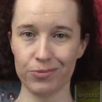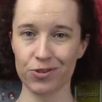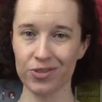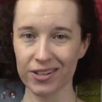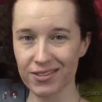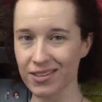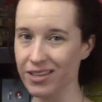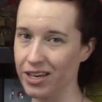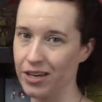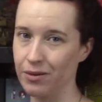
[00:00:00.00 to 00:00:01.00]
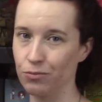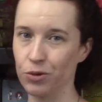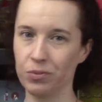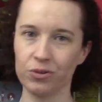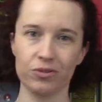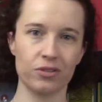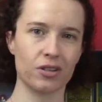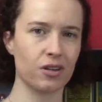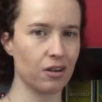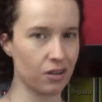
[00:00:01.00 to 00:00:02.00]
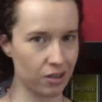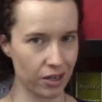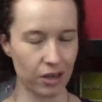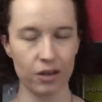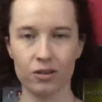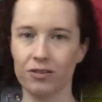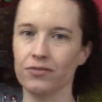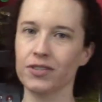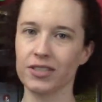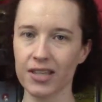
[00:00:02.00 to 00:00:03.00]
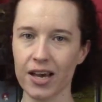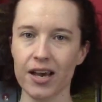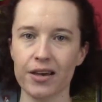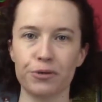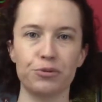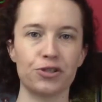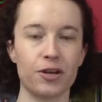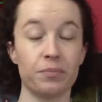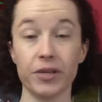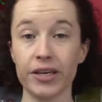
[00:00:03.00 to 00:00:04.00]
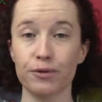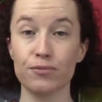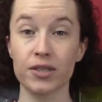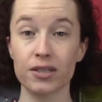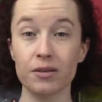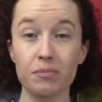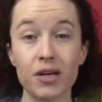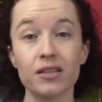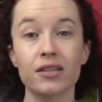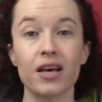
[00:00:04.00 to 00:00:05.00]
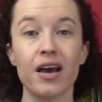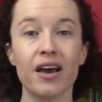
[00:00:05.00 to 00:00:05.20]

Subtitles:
So that's the game we pull the card out of the deck, we try to play it within the month,